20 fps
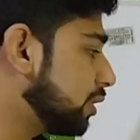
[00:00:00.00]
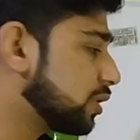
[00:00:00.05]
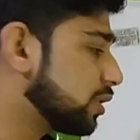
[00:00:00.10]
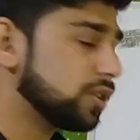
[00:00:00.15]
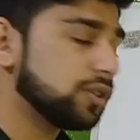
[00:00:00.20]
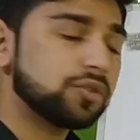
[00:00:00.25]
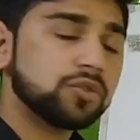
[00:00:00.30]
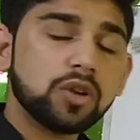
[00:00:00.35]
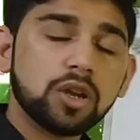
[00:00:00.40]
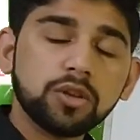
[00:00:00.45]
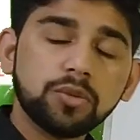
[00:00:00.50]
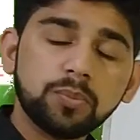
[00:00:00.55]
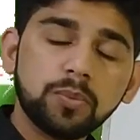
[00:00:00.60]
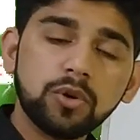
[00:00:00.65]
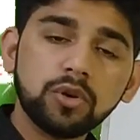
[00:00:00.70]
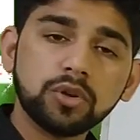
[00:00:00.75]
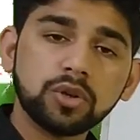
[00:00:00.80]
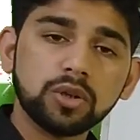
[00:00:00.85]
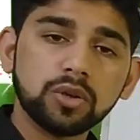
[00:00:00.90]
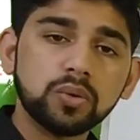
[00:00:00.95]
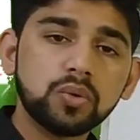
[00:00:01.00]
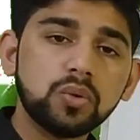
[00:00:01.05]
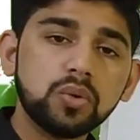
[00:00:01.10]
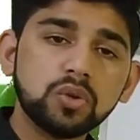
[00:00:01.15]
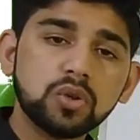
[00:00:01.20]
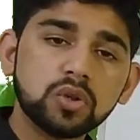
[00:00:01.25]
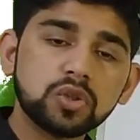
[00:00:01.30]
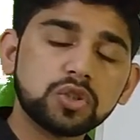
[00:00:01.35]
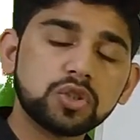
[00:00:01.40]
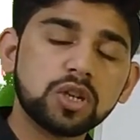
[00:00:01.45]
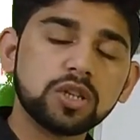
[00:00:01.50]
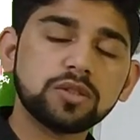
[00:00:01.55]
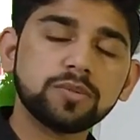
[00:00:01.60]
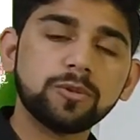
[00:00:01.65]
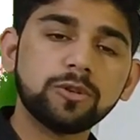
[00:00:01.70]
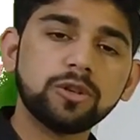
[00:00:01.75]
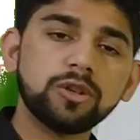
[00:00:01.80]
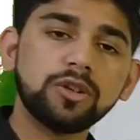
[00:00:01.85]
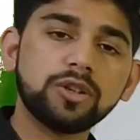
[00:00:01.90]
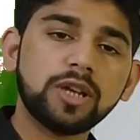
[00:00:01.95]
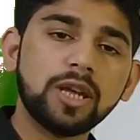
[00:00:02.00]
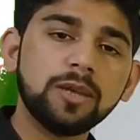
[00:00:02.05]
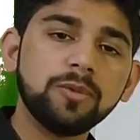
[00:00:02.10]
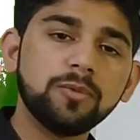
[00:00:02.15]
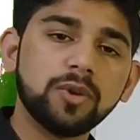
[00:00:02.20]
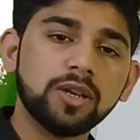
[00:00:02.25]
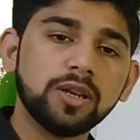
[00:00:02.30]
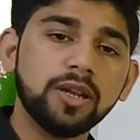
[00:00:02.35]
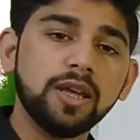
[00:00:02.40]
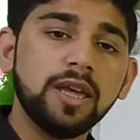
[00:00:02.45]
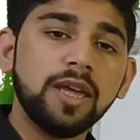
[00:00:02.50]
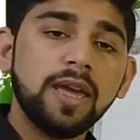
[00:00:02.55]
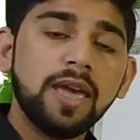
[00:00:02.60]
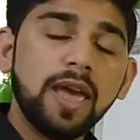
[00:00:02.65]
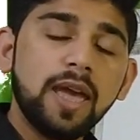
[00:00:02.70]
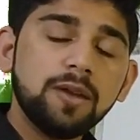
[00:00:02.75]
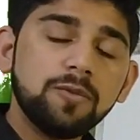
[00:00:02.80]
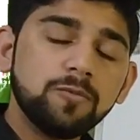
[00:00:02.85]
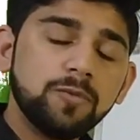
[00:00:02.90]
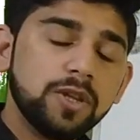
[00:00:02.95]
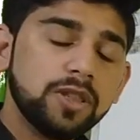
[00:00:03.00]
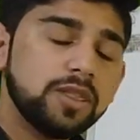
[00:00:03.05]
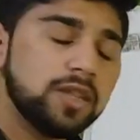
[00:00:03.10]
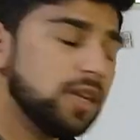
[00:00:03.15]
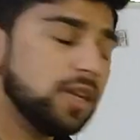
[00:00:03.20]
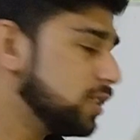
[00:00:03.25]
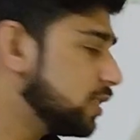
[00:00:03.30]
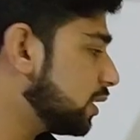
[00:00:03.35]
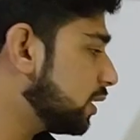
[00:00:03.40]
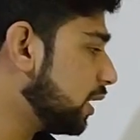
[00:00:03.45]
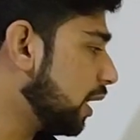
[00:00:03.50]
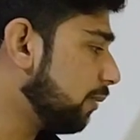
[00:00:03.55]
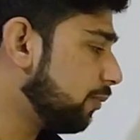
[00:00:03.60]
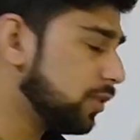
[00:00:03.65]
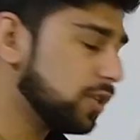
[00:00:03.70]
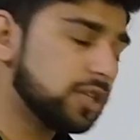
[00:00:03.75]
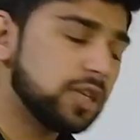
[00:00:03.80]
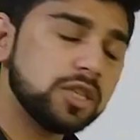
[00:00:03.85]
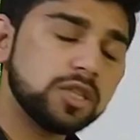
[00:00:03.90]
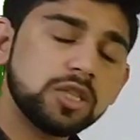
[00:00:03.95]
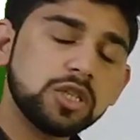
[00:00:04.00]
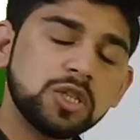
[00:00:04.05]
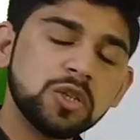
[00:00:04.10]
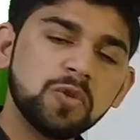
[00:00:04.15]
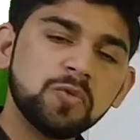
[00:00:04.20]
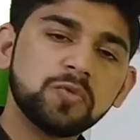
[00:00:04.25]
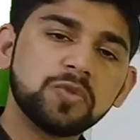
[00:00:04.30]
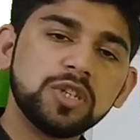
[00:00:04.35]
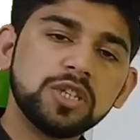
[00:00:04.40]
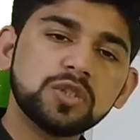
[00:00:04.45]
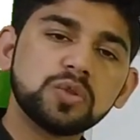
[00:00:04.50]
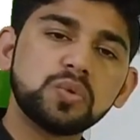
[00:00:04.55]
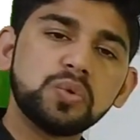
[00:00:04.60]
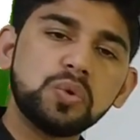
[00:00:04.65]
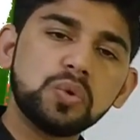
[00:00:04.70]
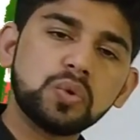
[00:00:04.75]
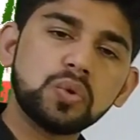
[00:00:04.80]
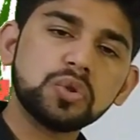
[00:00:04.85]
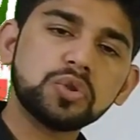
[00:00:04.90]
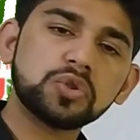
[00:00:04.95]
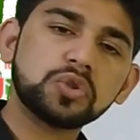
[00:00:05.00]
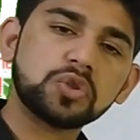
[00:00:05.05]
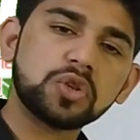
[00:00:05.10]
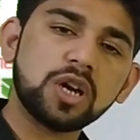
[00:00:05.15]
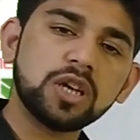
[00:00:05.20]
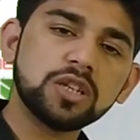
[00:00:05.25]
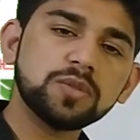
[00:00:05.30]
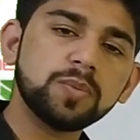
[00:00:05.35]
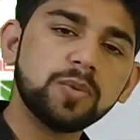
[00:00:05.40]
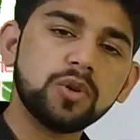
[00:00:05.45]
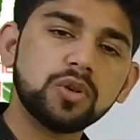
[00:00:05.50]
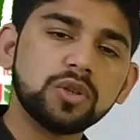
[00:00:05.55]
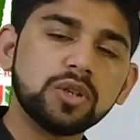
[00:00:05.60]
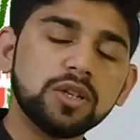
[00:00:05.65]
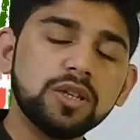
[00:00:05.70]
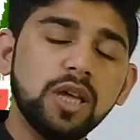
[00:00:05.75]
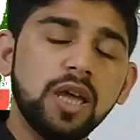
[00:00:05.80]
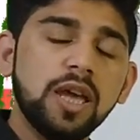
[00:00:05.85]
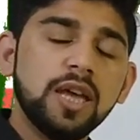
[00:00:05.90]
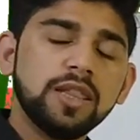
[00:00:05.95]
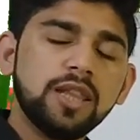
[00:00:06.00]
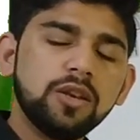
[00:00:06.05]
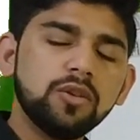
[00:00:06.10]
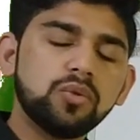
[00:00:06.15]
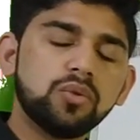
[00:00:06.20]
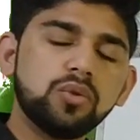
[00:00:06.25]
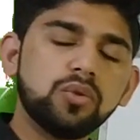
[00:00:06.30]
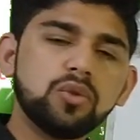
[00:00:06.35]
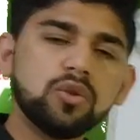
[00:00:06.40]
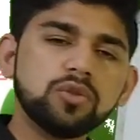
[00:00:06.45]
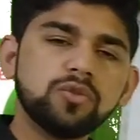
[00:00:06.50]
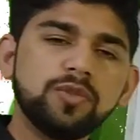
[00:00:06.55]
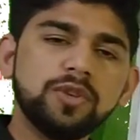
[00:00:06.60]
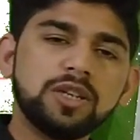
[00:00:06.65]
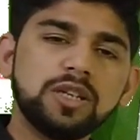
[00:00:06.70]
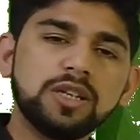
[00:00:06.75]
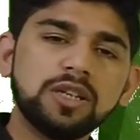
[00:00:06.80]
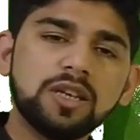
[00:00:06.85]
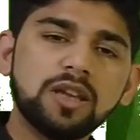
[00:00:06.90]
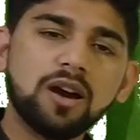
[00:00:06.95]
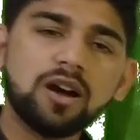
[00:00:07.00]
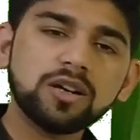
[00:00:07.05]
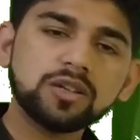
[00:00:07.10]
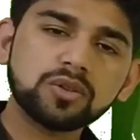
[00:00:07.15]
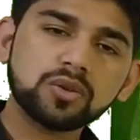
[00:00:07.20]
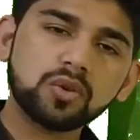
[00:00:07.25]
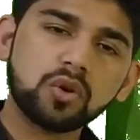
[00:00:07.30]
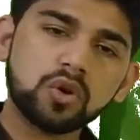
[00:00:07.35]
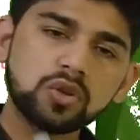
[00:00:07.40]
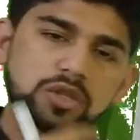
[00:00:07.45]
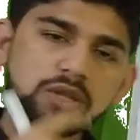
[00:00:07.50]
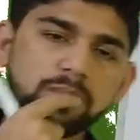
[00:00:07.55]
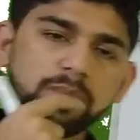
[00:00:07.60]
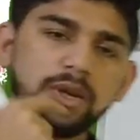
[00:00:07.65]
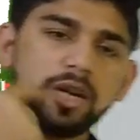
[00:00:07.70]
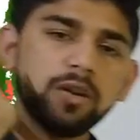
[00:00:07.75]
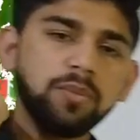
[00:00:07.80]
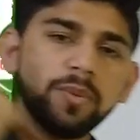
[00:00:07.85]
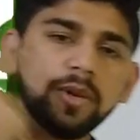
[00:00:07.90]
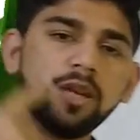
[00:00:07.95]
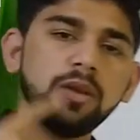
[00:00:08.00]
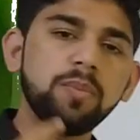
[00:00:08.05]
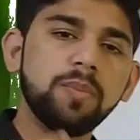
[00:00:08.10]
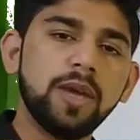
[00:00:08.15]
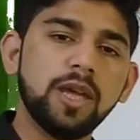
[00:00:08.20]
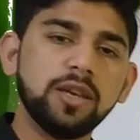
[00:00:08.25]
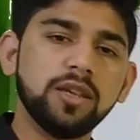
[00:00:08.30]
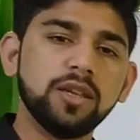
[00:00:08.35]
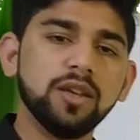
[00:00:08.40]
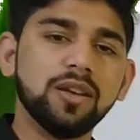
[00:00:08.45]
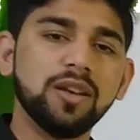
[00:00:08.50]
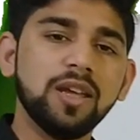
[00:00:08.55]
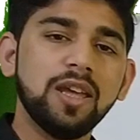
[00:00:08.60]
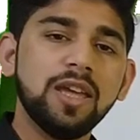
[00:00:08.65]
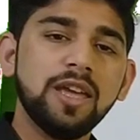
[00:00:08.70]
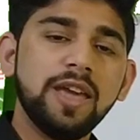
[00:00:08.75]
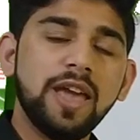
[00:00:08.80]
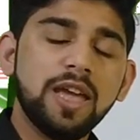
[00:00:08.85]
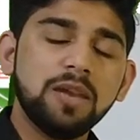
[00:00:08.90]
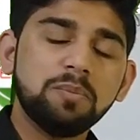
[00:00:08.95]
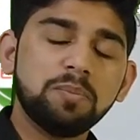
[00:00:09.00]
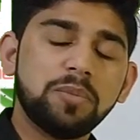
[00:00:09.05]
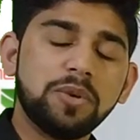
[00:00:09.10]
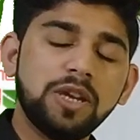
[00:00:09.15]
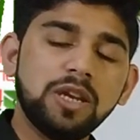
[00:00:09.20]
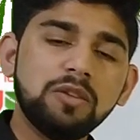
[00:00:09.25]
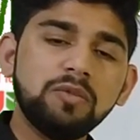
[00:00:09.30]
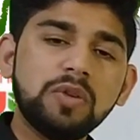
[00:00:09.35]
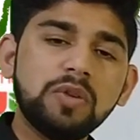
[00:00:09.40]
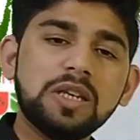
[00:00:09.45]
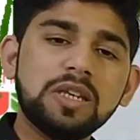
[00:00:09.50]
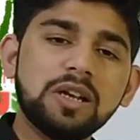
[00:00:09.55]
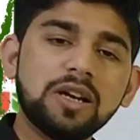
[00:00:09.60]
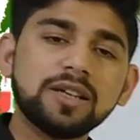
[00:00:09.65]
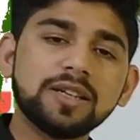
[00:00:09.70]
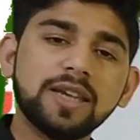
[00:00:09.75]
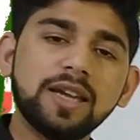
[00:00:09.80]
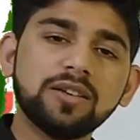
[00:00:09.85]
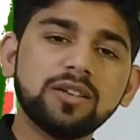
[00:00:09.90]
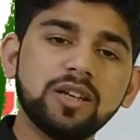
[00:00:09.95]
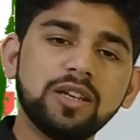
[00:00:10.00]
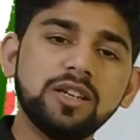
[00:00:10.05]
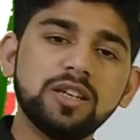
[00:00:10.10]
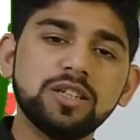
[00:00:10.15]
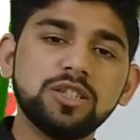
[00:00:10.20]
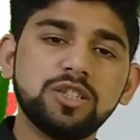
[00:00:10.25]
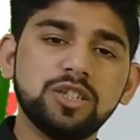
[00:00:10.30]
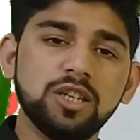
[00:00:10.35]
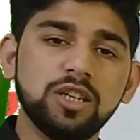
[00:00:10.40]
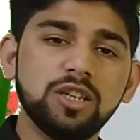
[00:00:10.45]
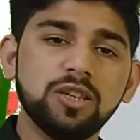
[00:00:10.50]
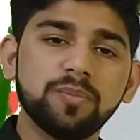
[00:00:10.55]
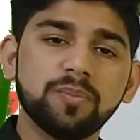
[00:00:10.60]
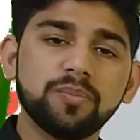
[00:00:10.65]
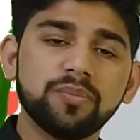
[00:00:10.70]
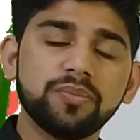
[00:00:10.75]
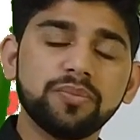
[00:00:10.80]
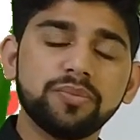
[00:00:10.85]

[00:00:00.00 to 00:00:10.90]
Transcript: this transporter, glucose transporter type 1. And when there is a deficiency of this glucose transporter, then glucose will not cross the blood brain barrier and brain will not get energy.